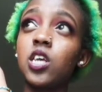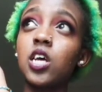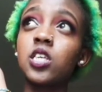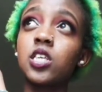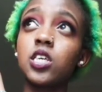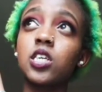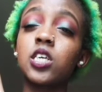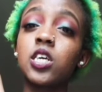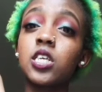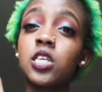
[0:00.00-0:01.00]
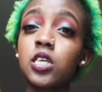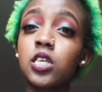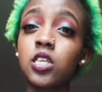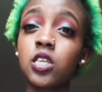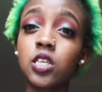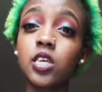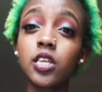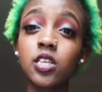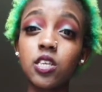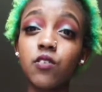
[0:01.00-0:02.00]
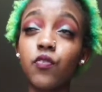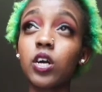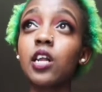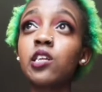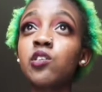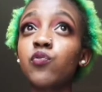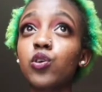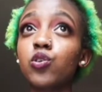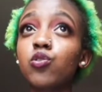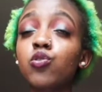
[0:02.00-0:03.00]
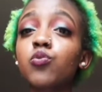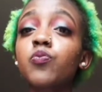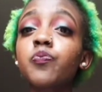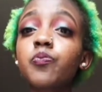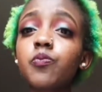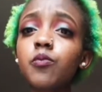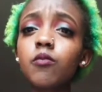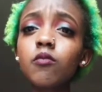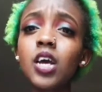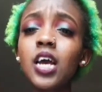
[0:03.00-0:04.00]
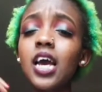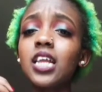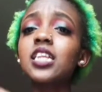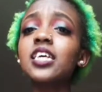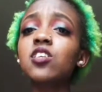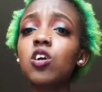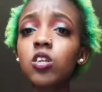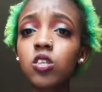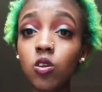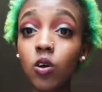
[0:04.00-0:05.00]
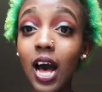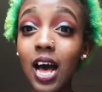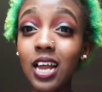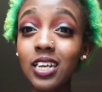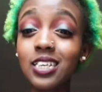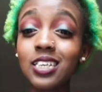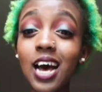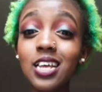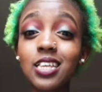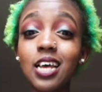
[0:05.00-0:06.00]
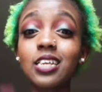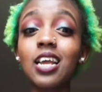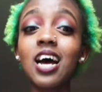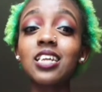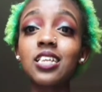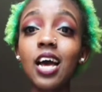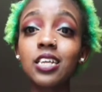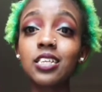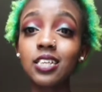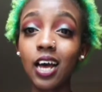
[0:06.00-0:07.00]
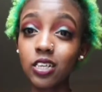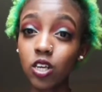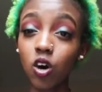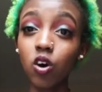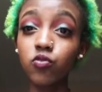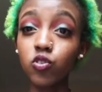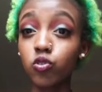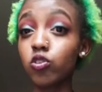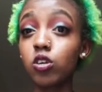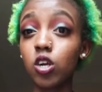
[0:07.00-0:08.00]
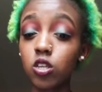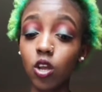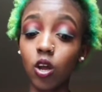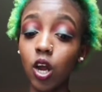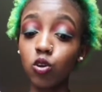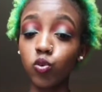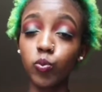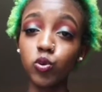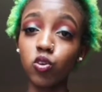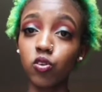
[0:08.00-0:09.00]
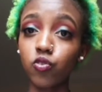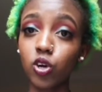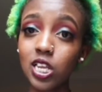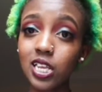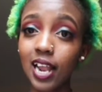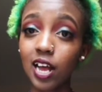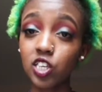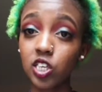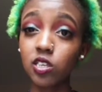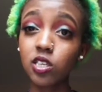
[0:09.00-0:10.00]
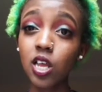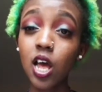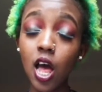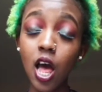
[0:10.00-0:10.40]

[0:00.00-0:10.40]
just in case it gets difficult for you to and there's also a dozen a ton ton of tutorials on how to put on false lashes